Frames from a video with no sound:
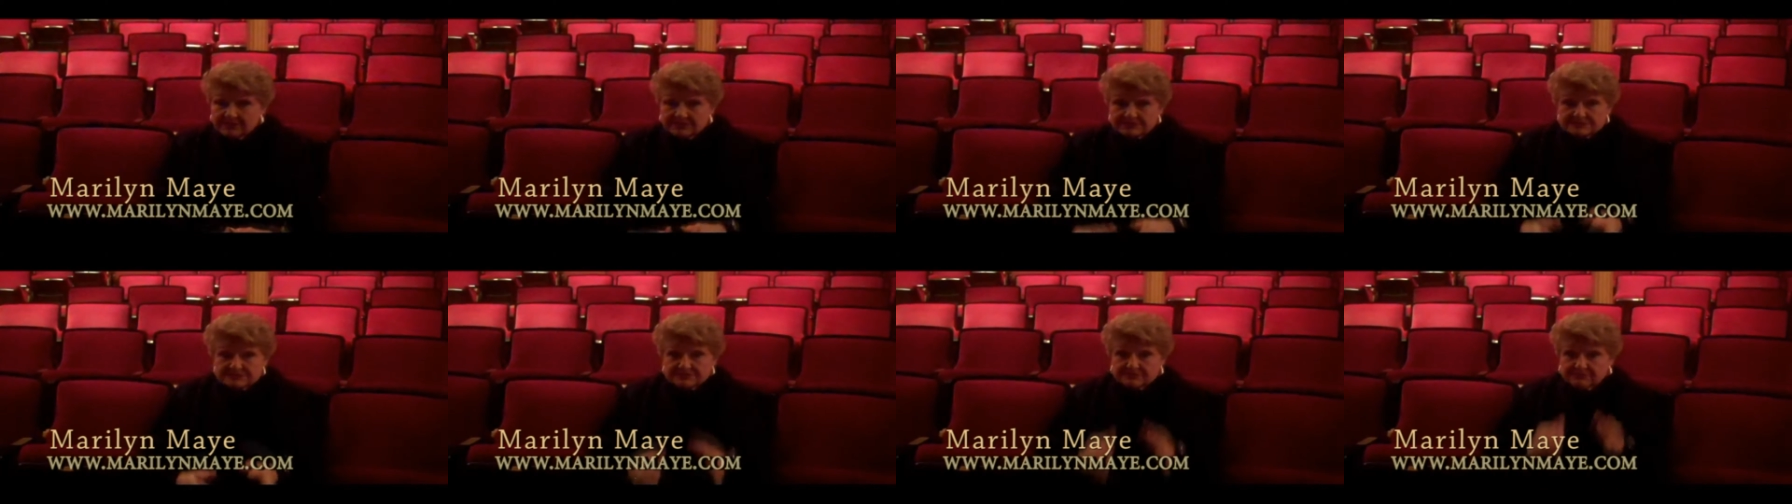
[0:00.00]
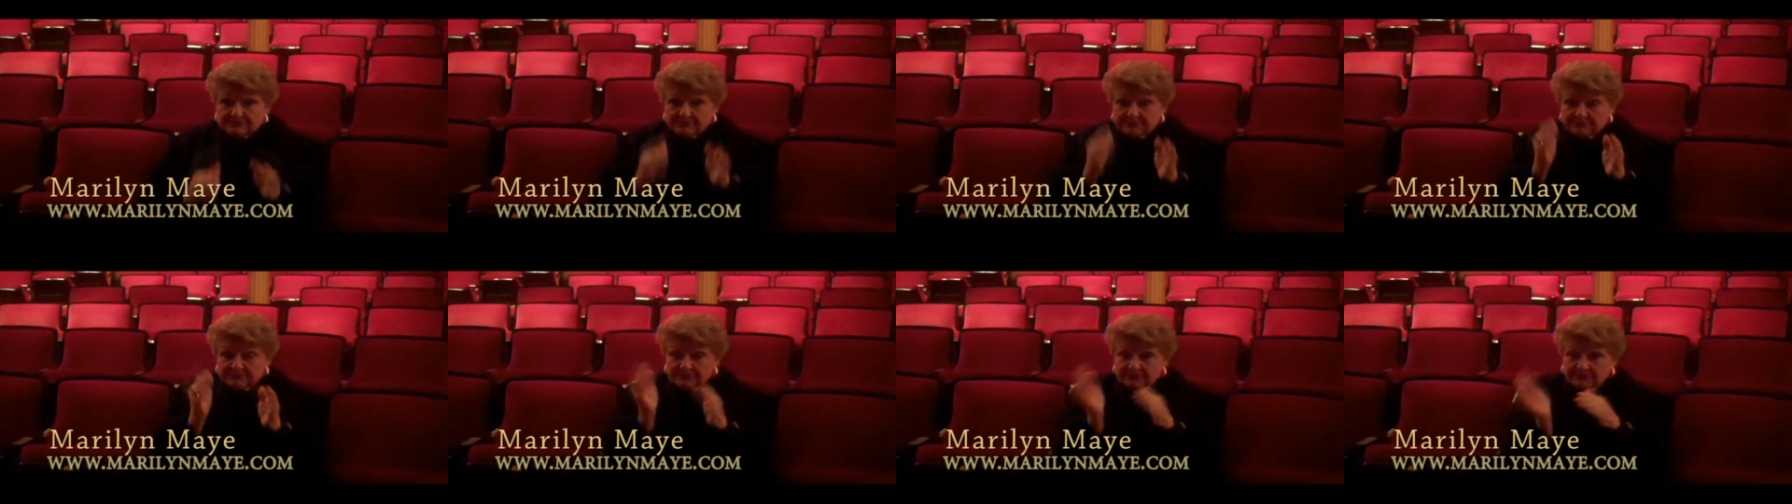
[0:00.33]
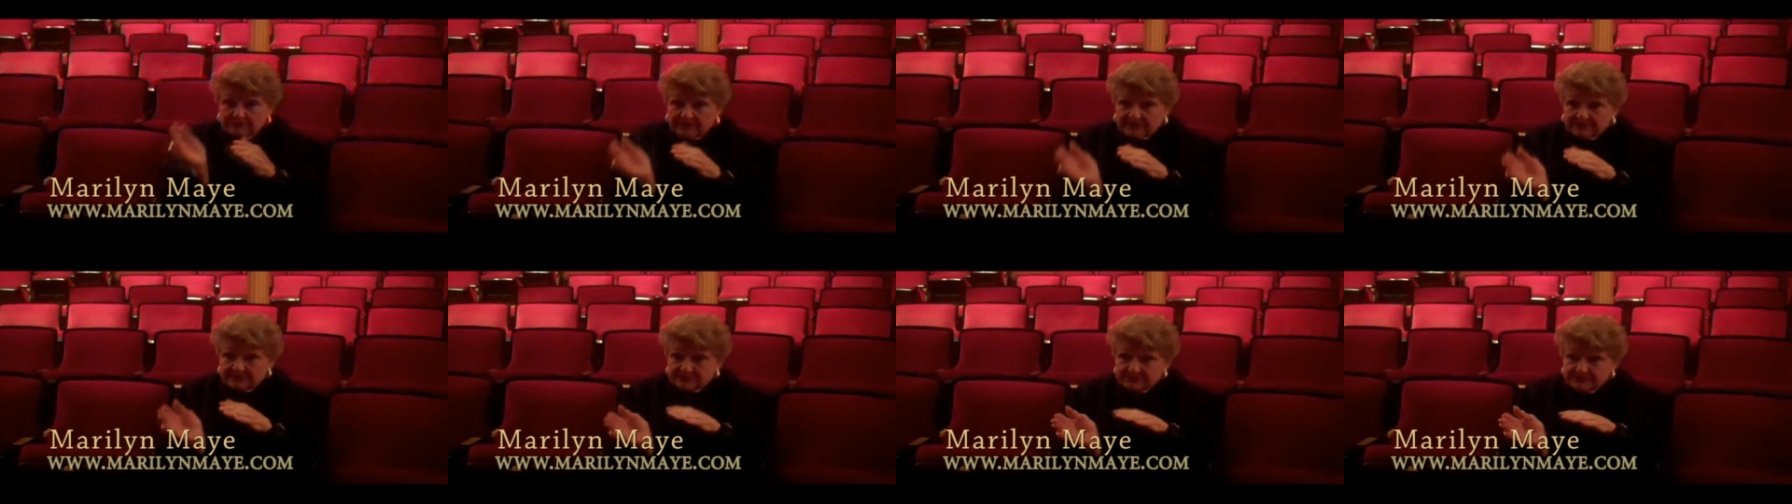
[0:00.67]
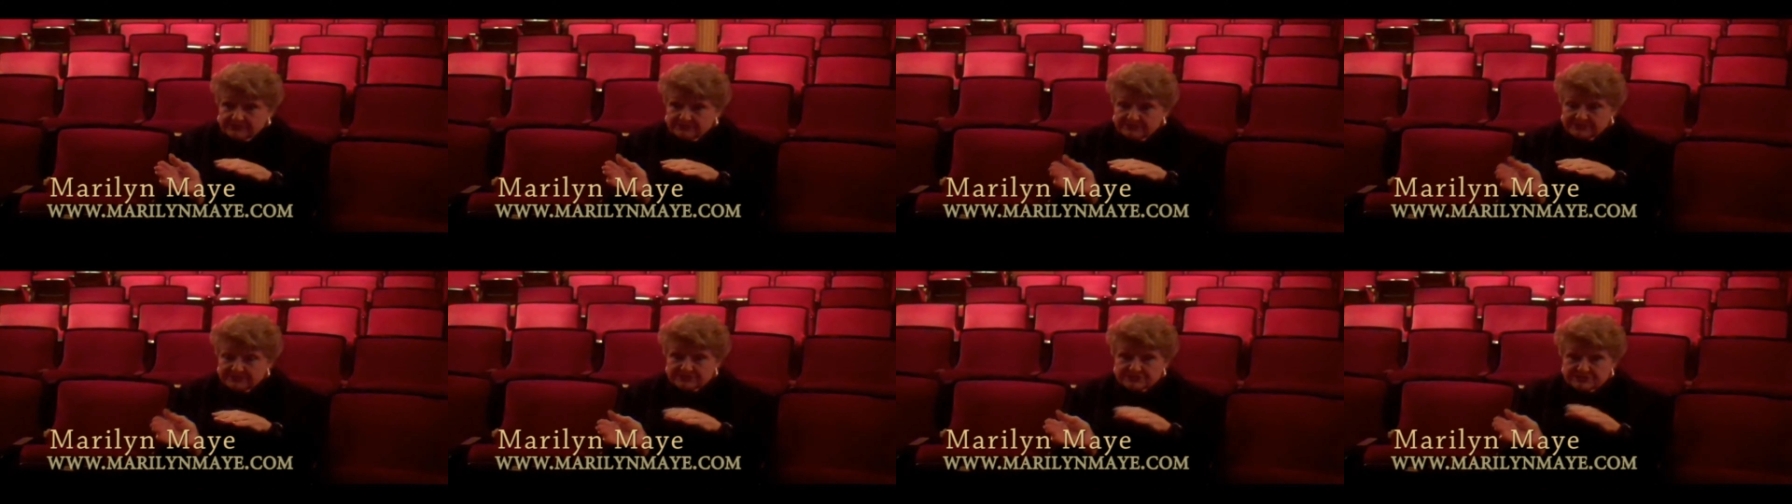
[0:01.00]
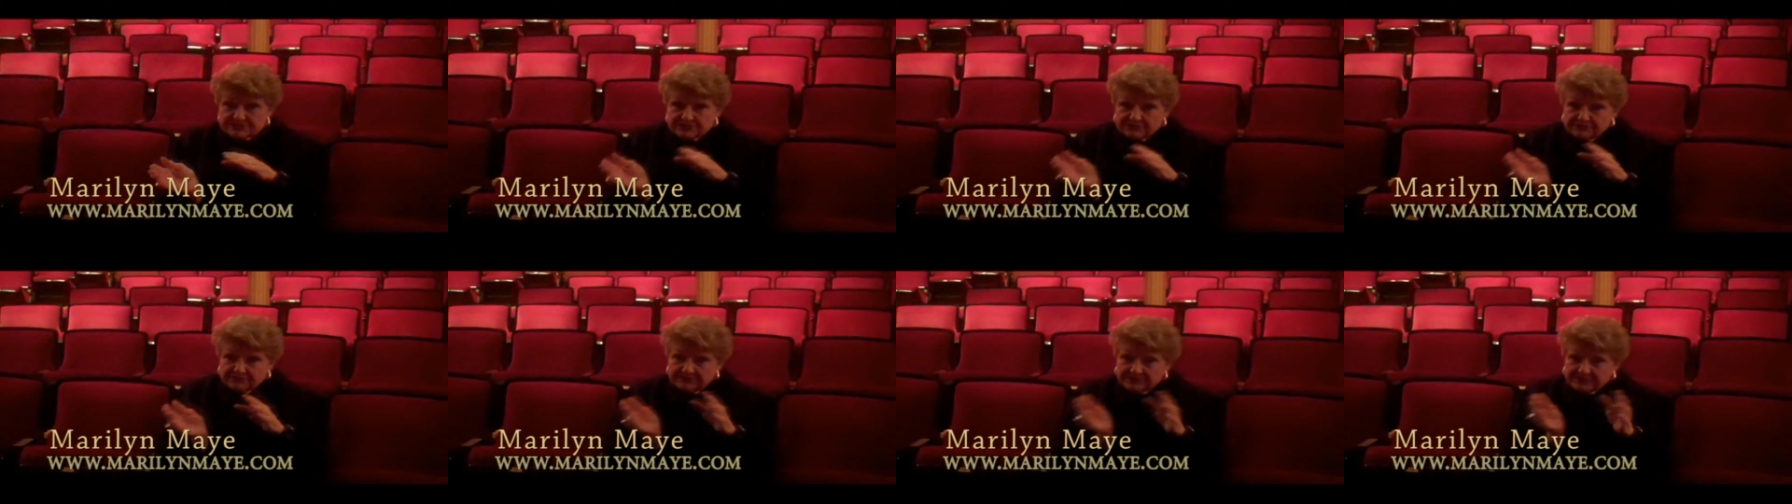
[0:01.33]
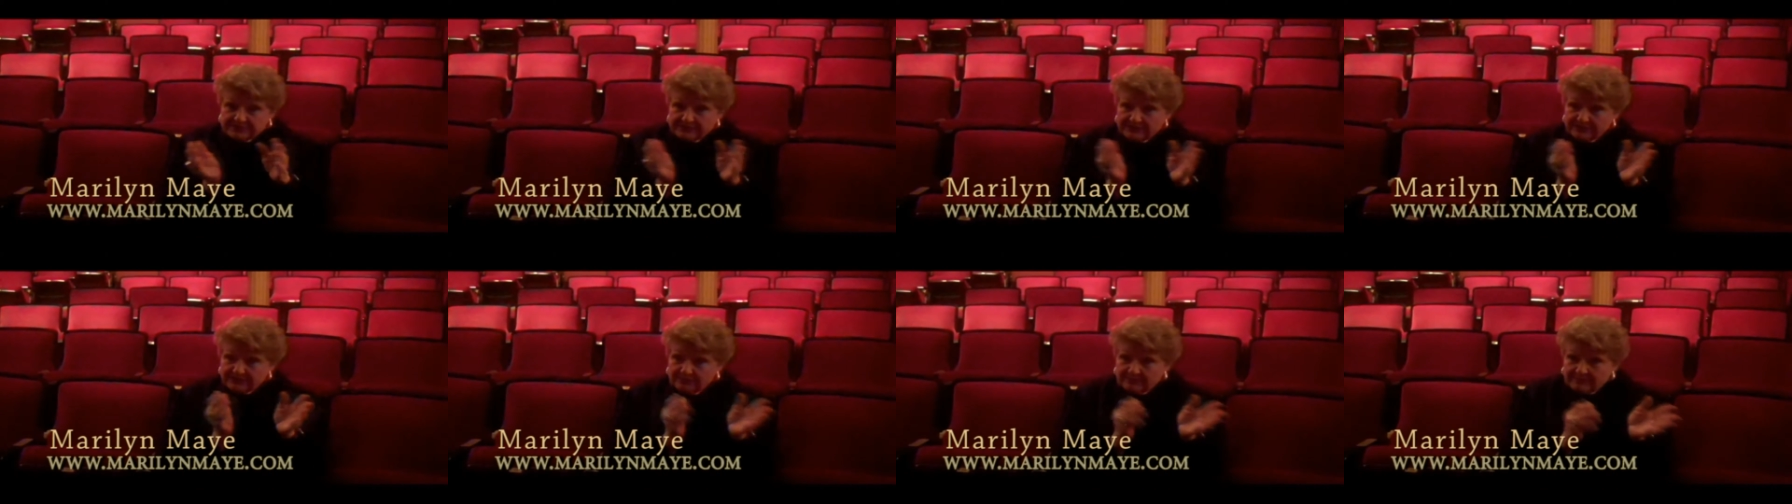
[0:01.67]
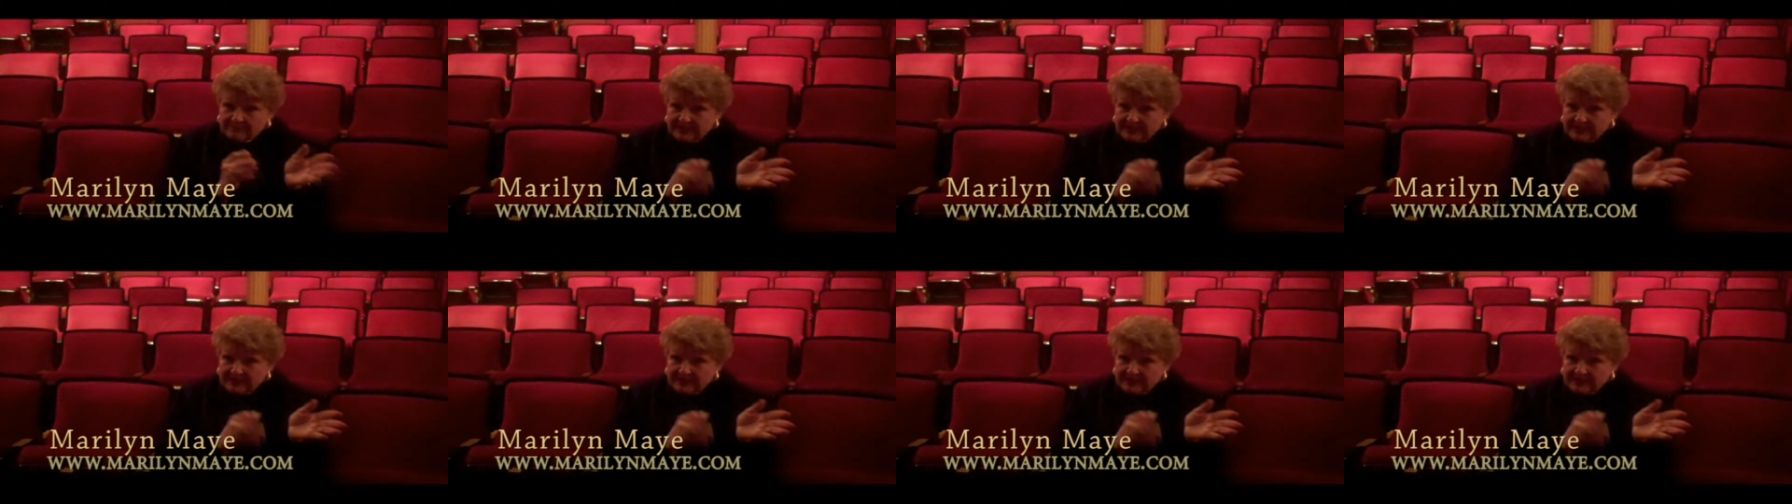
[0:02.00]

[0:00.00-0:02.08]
So we would go out and do his show and then go